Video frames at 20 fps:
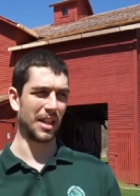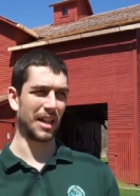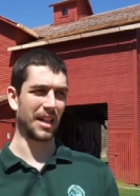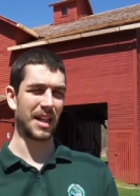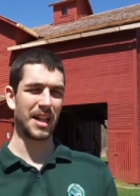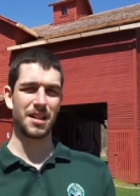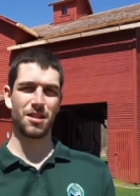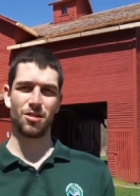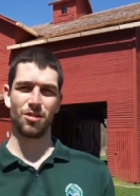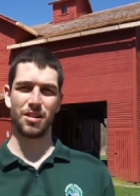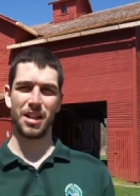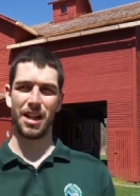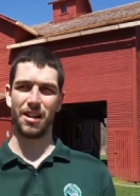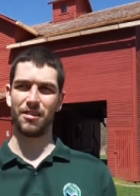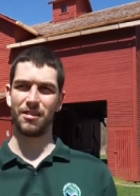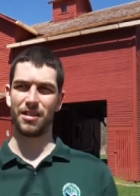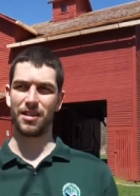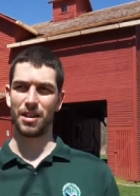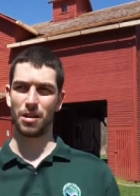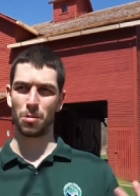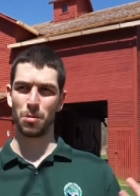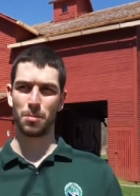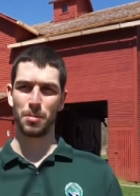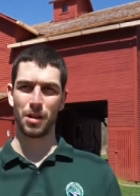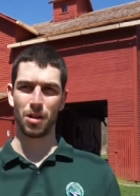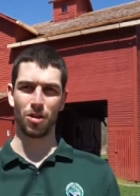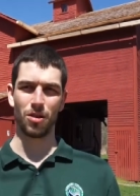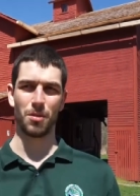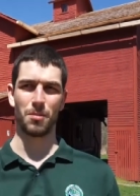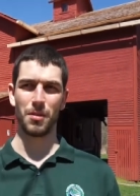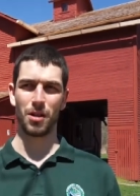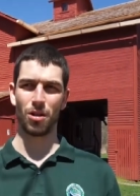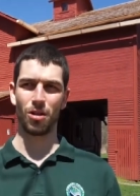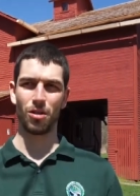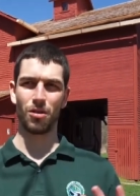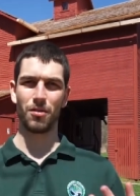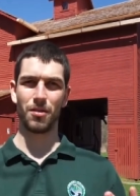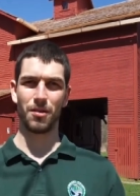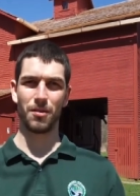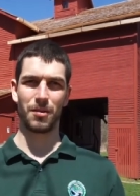they get to an area, they would build
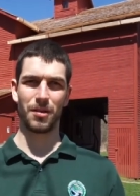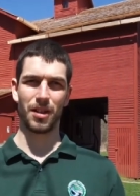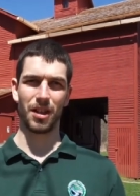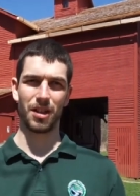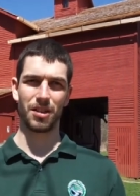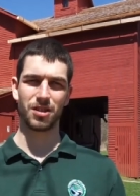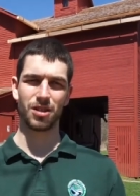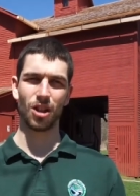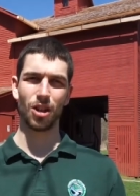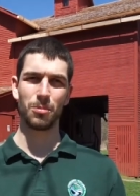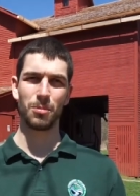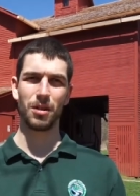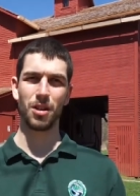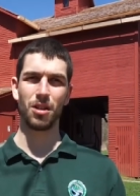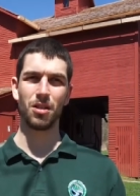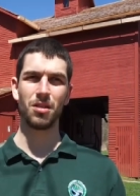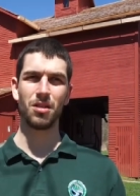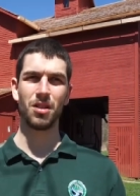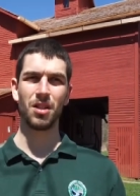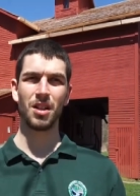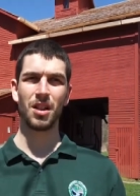the sawmill,